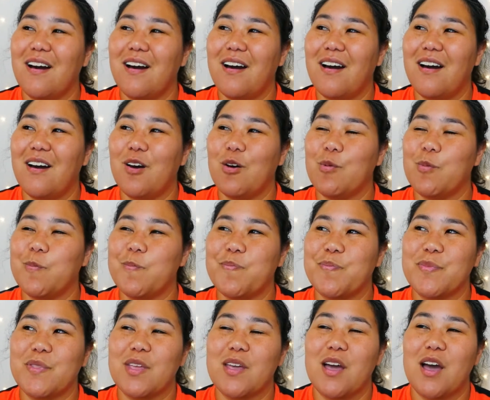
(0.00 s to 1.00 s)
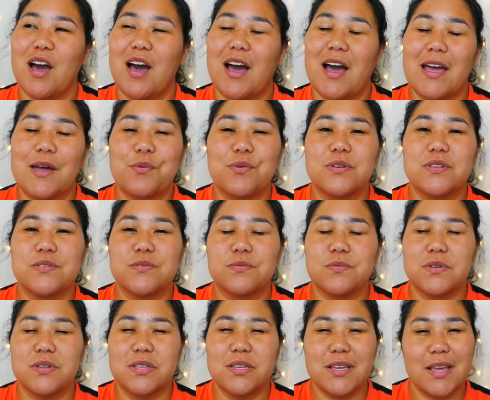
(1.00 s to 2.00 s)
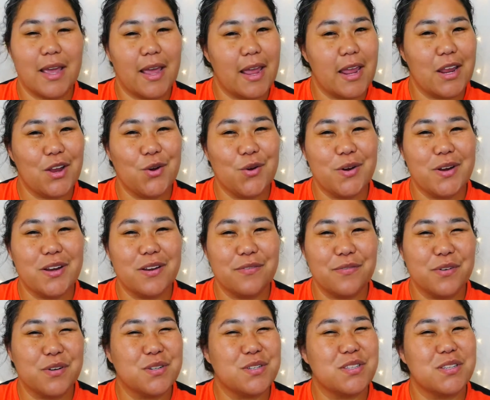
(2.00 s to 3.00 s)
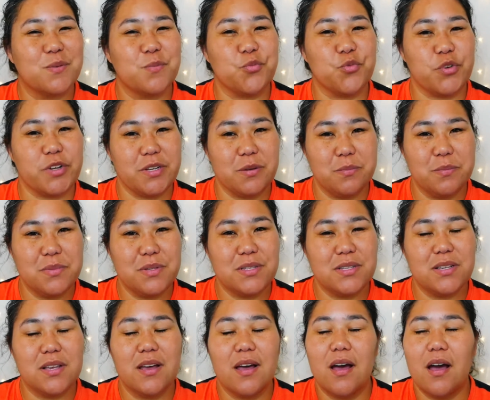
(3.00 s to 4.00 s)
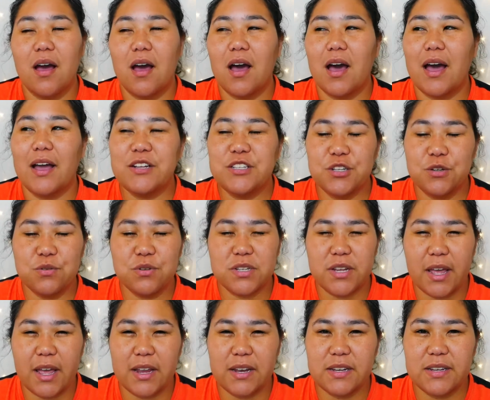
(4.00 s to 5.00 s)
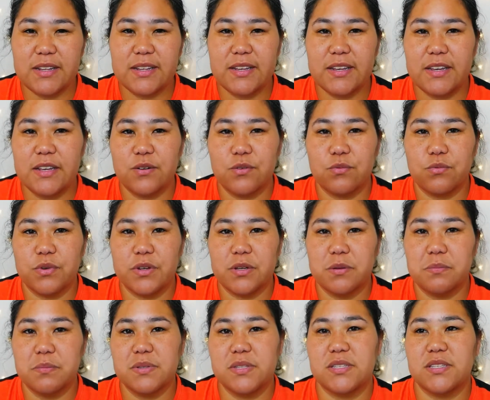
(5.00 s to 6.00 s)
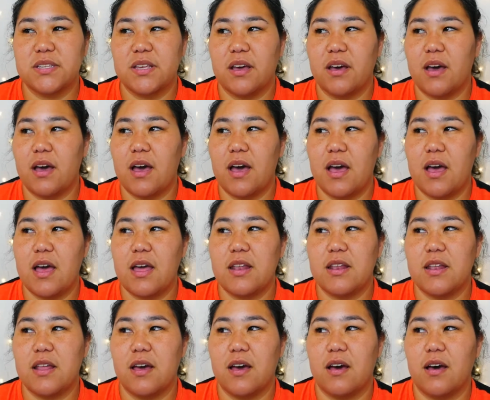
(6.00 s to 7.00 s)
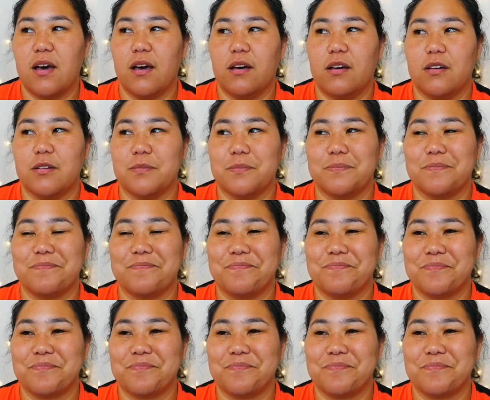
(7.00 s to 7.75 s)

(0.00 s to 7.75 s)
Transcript: I was really hankering for some ribs. I don't tend to eat ribs, because